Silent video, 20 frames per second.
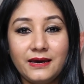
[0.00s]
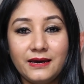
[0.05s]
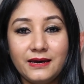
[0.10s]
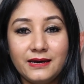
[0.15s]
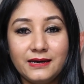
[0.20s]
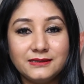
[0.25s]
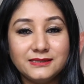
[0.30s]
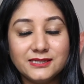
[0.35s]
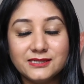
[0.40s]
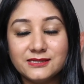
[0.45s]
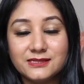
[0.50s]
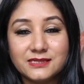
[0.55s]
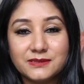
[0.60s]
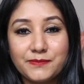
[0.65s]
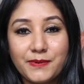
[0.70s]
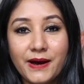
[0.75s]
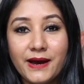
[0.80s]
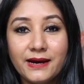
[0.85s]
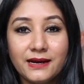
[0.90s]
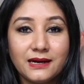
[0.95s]
and just
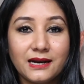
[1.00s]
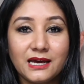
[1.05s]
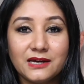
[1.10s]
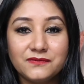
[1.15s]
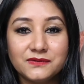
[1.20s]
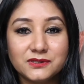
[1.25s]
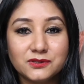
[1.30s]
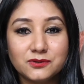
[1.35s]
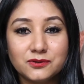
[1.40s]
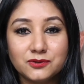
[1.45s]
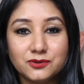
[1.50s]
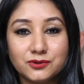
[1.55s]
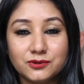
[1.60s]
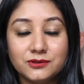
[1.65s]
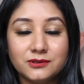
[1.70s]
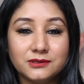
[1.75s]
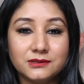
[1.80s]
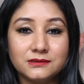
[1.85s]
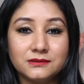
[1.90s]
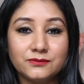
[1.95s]
smile. Life is too
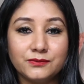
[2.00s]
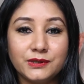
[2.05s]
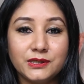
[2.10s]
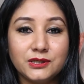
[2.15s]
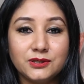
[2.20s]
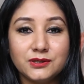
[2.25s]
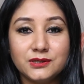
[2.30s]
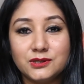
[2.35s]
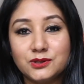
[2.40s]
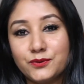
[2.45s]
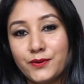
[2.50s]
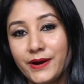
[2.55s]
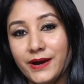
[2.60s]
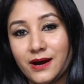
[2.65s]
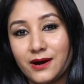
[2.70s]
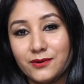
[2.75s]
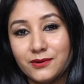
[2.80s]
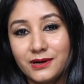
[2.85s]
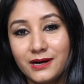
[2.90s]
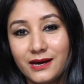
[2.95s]
short. We need to enjoy
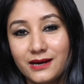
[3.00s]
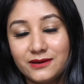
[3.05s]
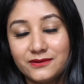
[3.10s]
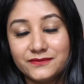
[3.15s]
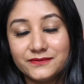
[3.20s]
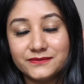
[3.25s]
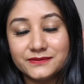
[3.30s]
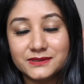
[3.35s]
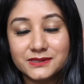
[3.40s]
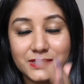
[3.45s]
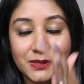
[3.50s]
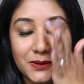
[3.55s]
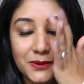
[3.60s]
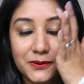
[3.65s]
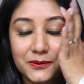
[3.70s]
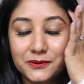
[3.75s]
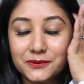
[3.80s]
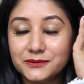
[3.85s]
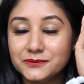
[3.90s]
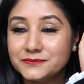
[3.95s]
our life.
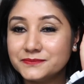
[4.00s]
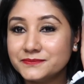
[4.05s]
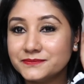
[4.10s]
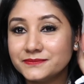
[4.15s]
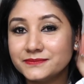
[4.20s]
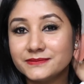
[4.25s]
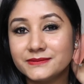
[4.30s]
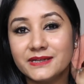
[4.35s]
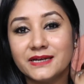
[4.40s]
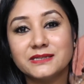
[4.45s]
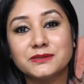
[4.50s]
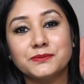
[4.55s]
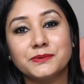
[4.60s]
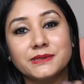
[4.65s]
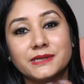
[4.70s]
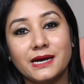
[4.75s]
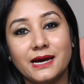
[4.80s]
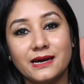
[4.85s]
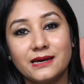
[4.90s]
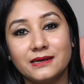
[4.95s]
So that's
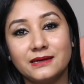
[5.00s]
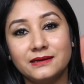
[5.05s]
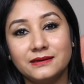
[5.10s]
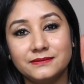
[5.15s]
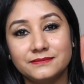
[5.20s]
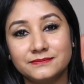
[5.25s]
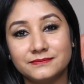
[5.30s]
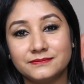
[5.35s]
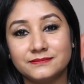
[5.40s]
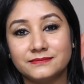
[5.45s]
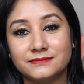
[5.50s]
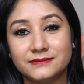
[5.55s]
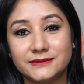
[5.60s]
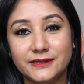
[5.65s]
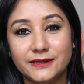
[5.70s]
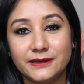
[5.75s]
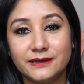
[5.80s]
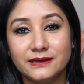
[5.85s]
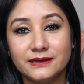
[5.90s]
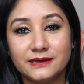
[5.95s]
what I
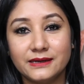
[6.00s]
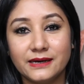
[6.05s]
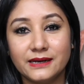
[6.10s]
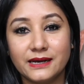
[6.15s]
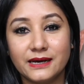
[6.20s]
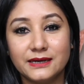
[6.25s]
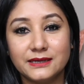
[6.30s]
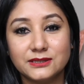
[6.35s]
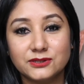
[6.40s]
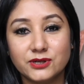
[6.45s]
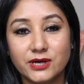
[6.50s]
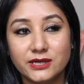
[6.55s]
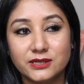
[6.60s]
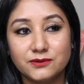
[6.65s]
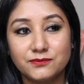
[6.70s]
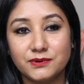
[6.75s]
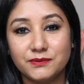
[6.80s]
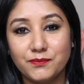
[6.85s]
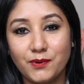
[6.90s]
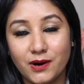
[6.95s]
think, and I try
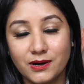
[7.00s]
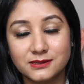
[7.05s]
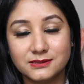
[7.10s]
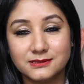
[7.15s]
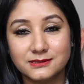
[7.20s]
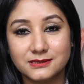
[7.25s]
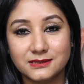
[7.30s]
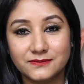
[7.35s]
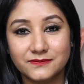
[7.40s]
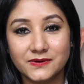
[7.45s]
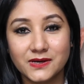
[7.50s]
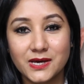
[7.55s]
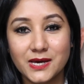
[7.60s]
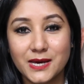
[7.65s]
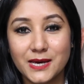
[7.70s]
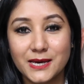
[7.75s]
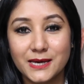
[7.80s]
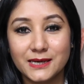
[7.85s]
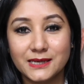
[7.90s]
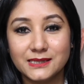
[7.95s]
to be positive.
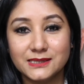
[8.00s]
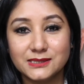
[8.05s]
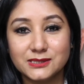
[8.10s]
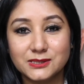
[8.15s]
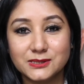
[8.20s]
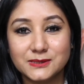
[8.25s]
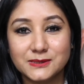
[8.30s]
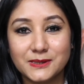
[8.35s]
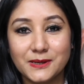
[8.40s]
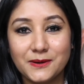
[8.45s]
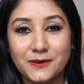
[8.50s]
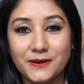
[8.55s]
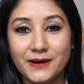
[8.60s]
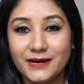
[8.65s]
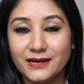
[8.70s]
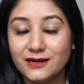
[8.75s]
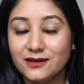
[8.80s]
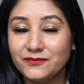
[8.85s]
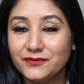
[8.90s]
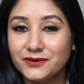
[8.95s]
So
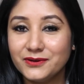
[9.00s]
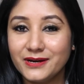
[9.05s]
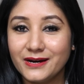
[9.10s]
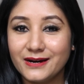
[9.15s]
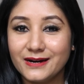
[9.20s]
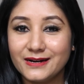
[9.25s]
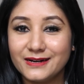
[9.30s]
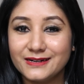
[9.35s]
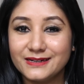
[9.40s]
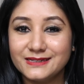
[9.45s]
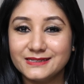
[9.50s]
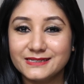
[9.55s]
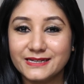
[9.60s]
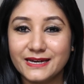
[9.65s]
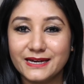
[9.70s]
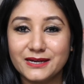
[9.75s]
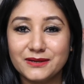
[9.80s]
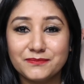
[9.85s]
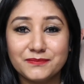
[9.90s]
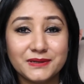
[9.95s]
I love you guys,
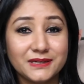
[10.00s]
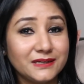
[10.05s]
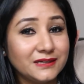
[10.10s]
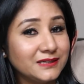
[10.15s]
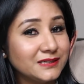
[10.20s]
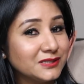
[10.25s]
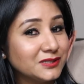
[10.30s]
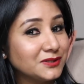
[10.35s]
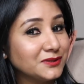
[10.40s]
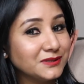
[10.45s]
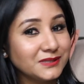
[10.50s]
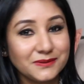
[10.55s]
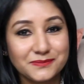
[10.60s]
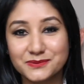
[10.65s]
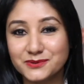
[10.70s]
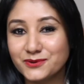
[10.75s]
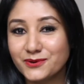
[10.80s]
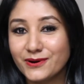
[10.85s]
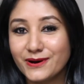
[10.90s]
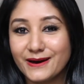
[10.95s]
and please do
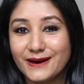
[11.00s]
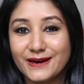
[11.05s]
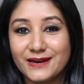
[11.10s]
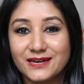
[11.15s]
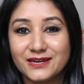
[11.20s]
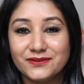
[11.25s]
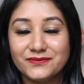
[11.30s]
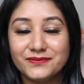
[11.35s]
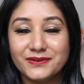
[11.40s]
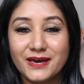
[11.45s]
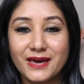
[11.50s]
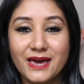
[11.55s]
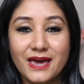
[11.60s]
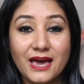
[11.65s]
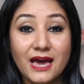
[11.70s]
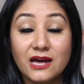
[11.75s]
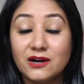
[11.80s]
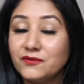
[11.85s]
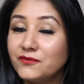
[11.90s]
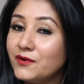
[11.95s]
subscribe
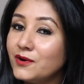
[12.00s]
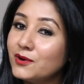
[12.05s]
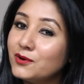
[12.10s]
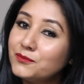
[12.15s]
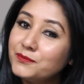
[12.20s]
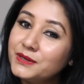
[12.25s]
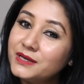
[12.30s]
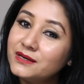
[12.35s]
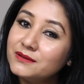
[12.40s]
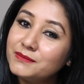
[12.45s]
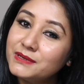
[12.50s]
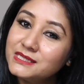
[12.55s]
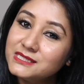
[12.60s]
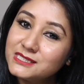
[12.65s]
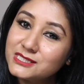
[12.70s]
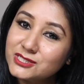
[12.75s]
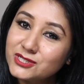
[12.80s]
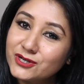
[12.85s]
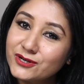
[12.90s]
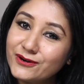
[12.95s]
and follow me on my
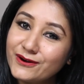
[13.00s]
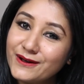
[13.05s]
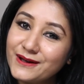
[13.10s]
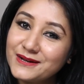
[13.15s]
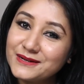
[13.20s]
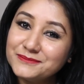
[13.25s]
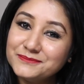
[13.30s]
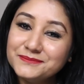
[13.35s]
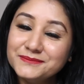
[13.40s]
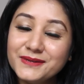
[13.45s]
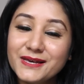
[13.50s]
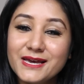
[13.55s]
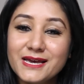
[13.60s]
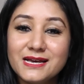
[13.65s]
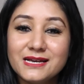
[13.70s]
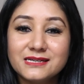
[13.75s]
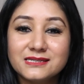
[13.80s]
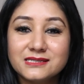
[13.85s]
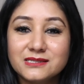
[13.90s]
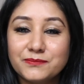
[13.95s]
Instagram,
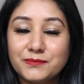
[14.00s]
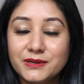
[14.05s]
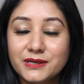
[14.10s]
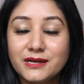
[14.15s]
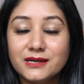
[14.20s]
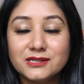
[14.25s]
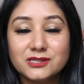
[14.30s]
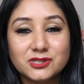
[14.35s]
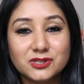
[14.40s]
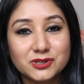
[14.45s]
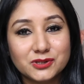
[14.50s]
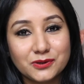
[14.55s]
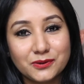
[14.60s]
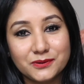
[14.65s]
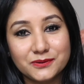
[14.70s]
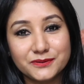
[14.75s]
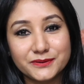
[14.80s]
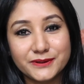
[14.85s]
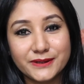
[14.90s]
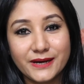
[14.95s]
Sabina
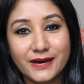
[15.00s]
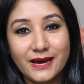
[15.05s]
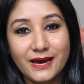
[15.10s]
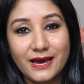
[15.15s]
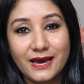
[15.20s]
Stone.